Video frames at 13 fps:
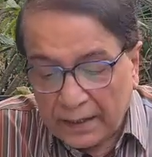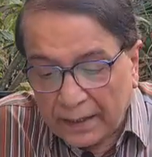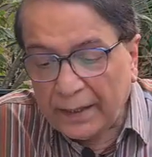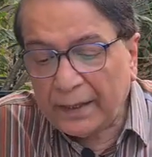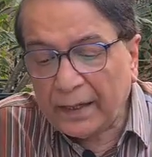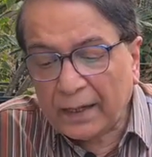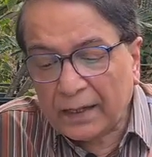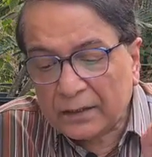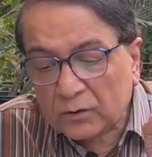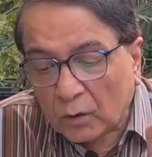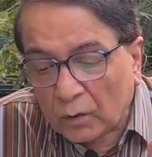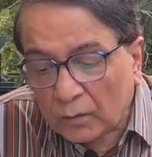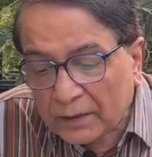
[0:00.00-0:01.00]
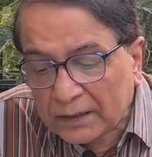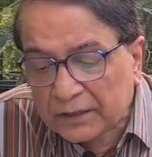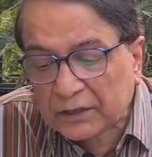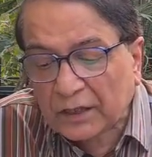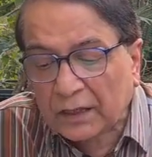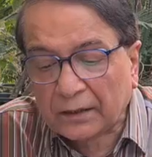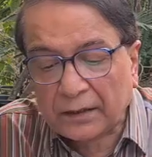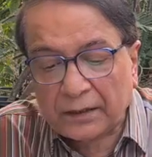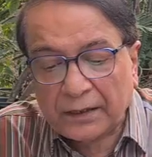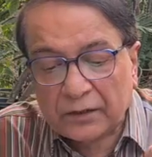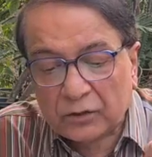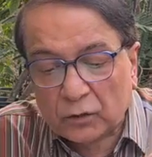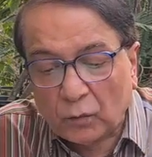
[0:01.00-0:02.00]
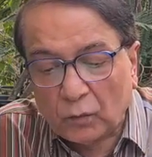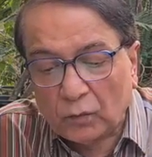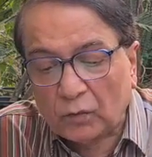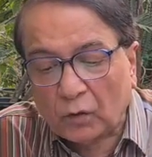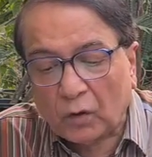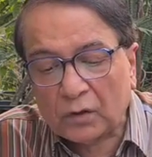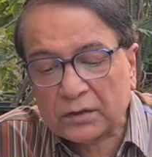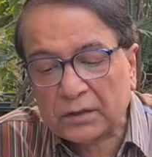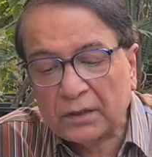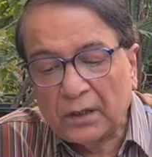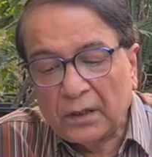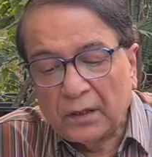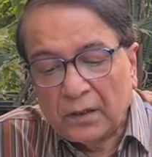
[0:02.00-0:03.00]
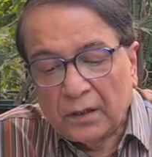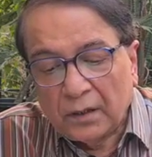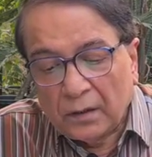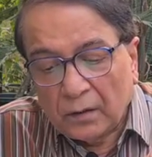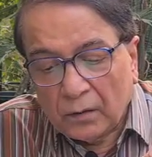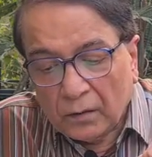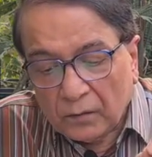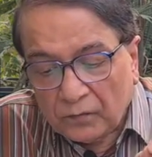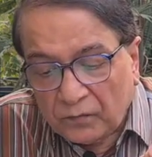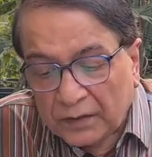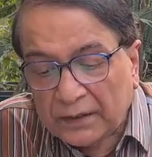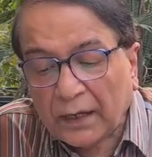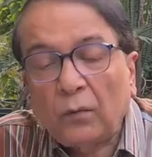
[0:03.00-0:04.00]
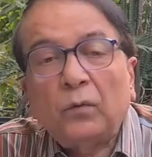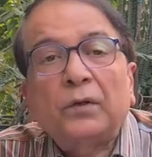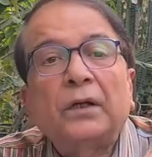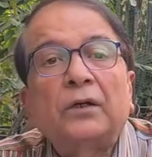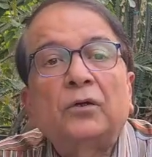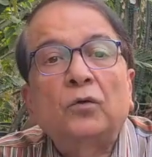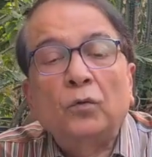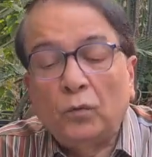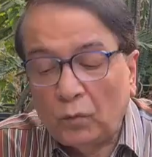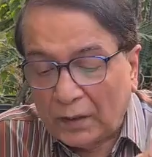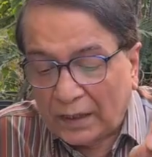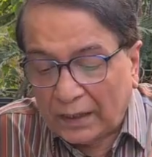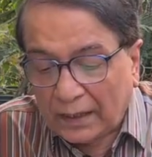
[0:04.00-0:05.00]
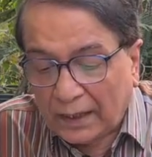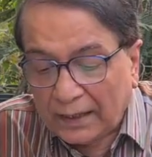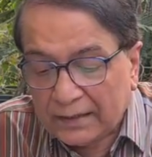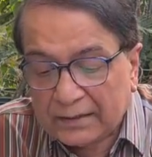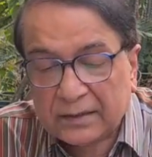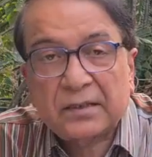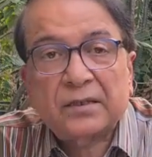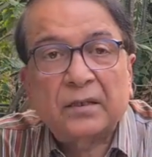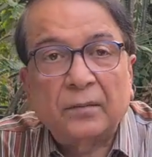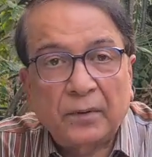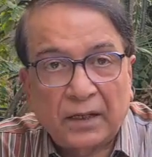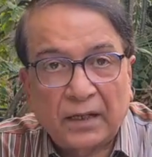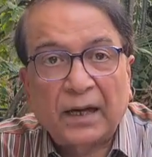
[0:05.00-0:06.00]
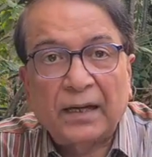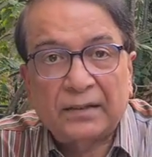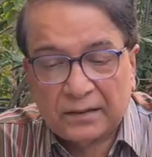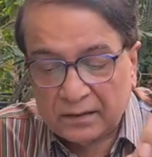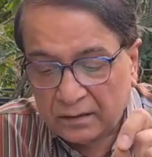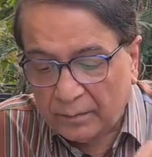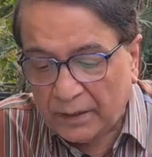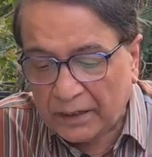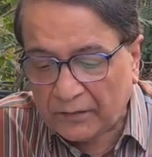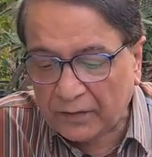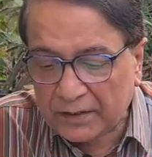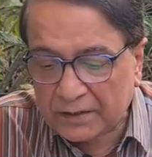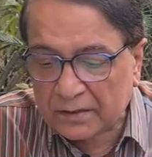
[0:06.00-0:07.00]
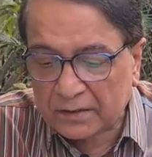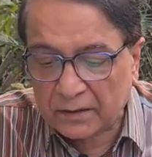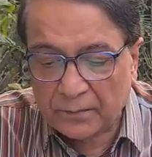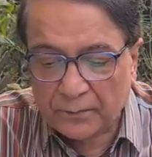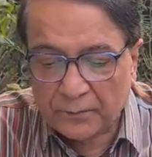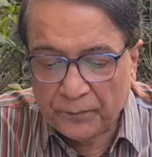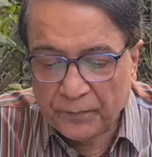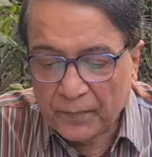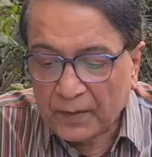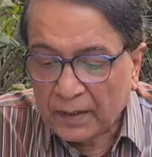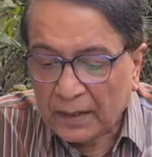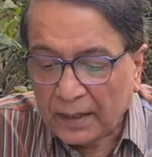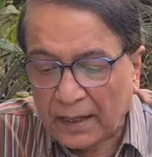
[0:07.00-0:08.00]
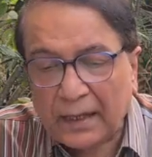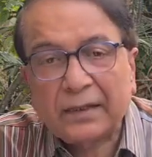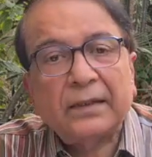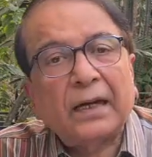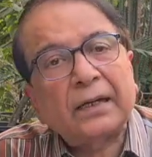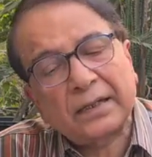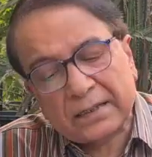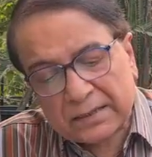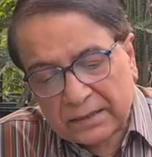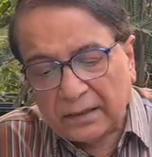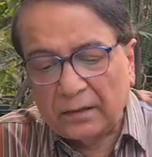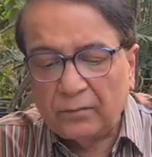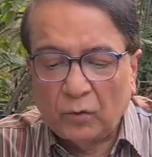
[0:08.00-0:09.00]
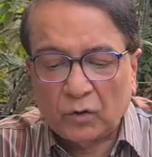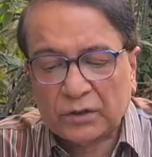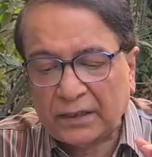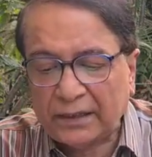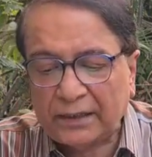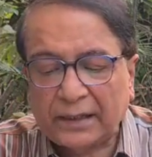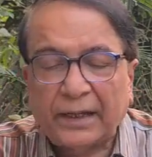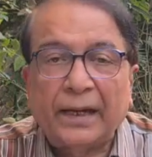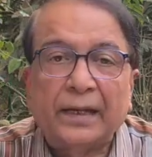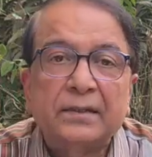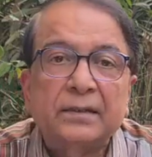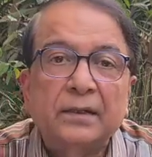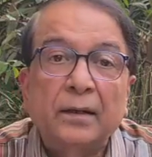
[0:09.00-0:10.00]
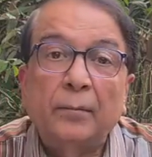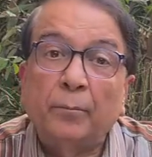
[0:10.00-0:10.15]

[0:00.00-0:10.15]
India has always charted its own course without a true alliance system. Alliance is a military system. And that is still mostly the case.